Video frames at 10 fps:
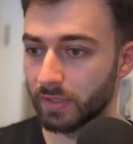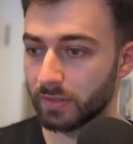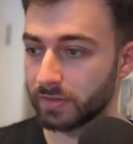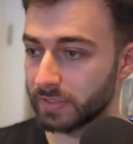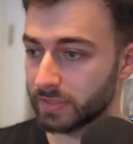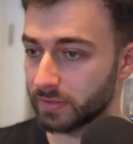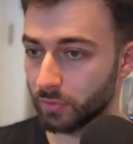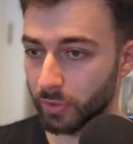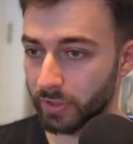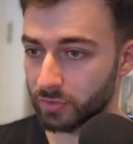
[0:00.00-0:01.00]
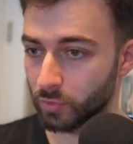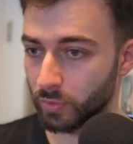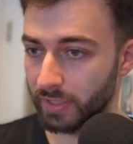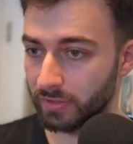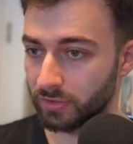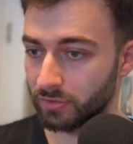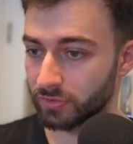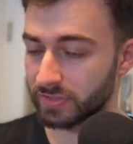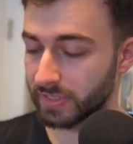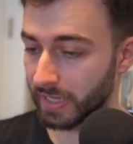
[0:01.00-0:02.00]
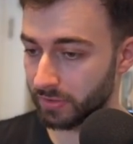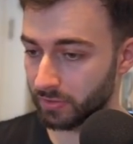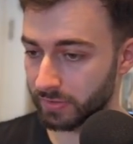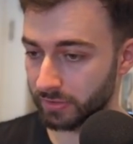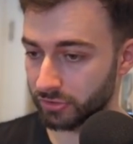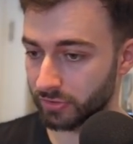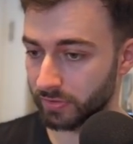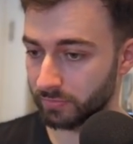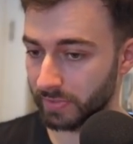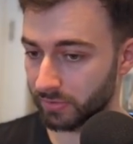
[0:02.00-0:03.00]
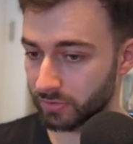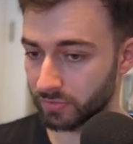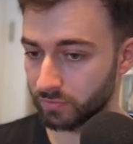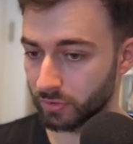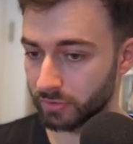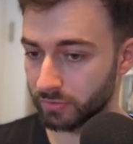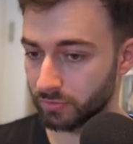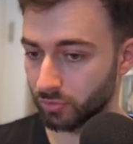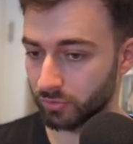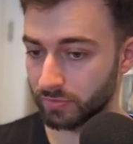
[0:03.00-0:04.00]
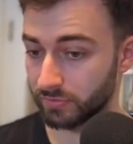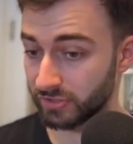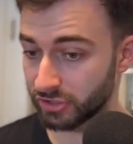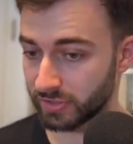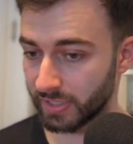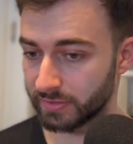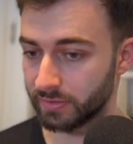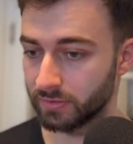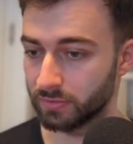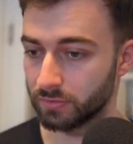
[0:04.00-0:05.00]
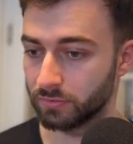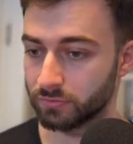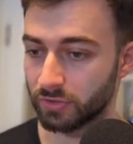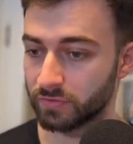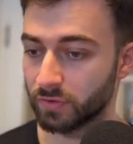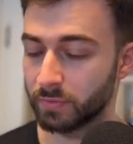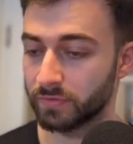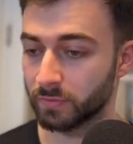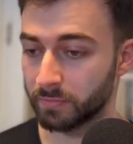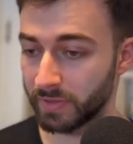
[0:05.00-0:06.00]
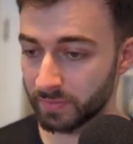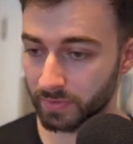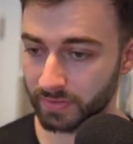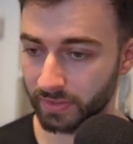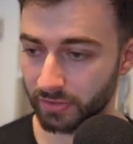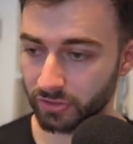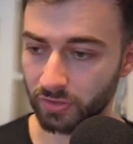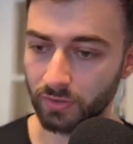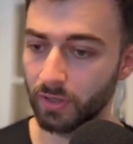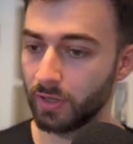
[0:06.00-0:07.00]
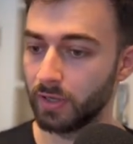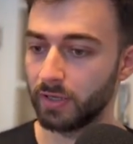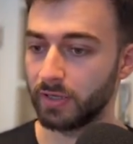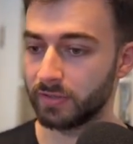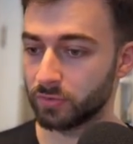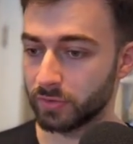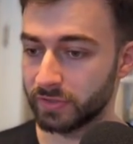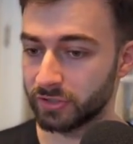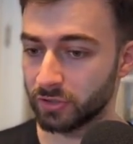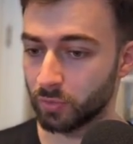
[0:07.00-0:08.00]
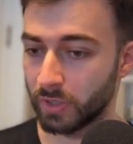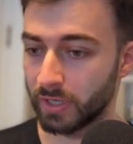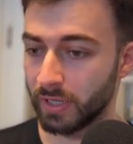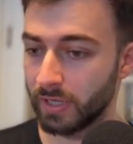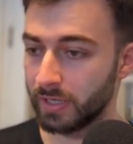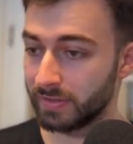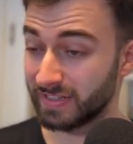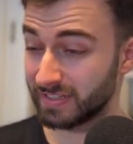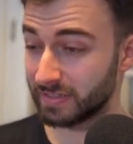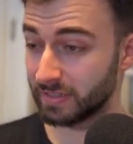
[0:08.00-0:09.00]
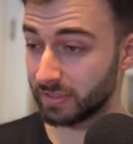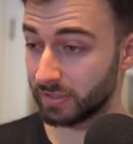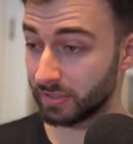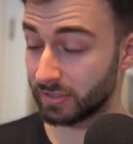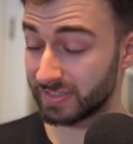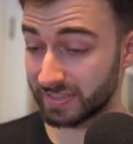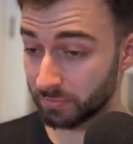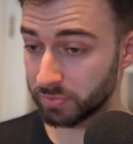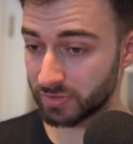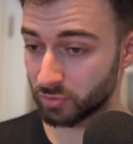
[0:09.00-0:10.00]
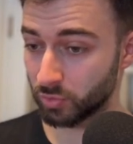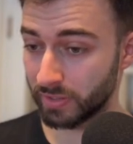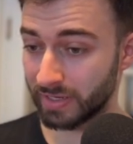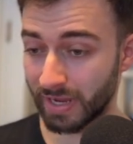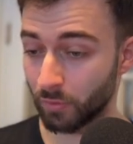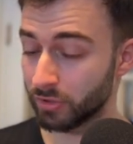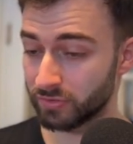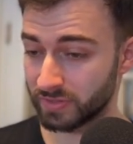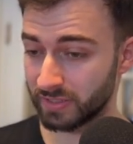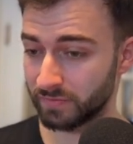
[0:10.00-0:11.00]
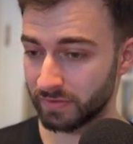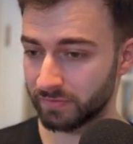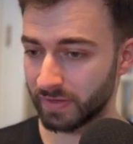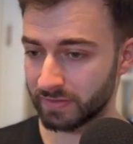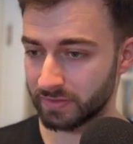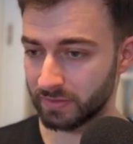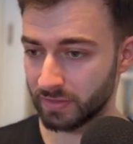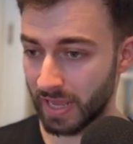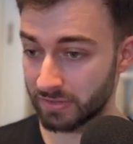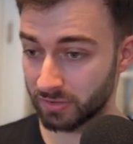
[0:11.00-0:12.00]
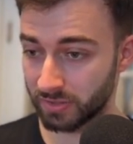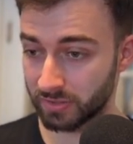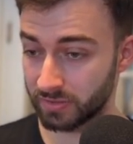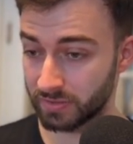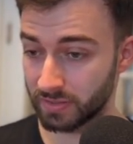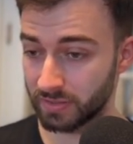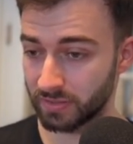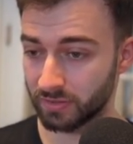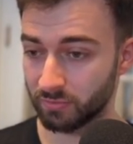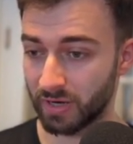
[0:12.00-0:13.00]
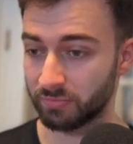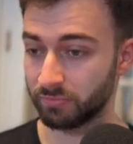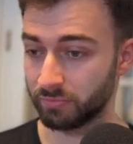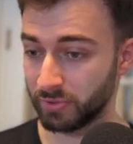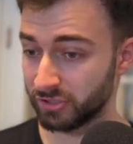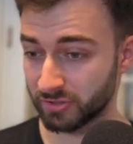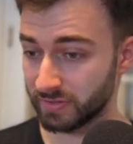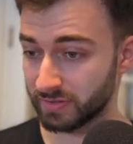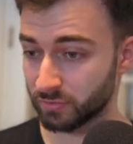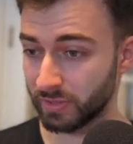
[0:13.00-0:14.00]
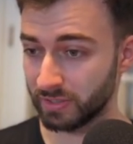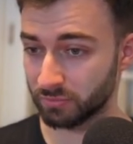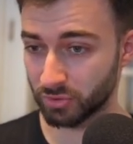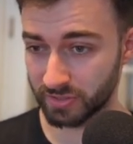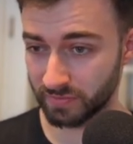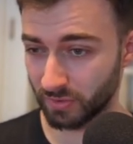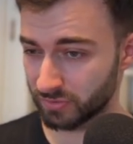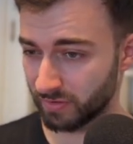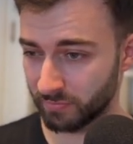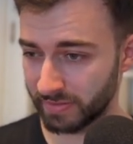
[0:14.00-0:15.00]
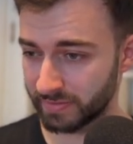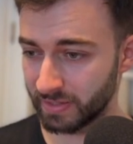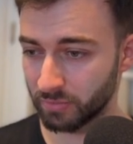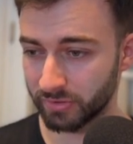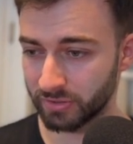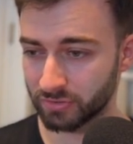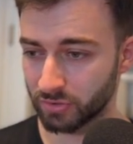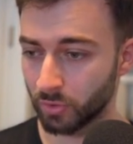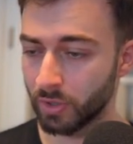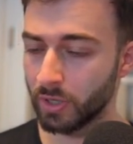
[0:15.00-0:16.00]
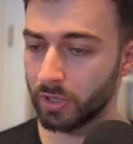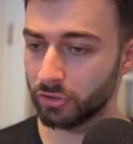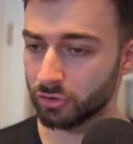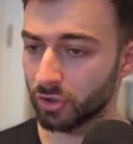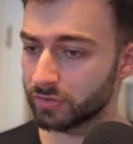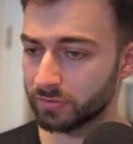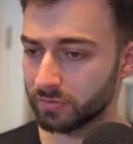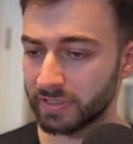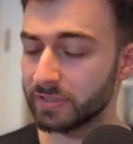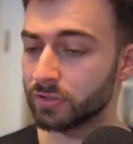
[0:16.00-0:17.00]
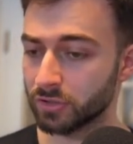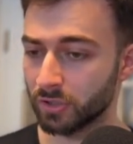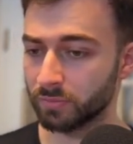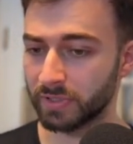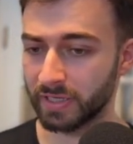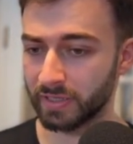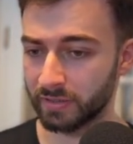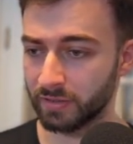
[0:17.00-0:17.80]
This is the quickest way to scan your signature in Microsoft Word or to digitize it, to transform it from a paper signature into a digital one. This is the simplest way. I won't use anything fancy. As you can see here, my picture isn't really impressive. I also have my table here, so you don't need to complicate it.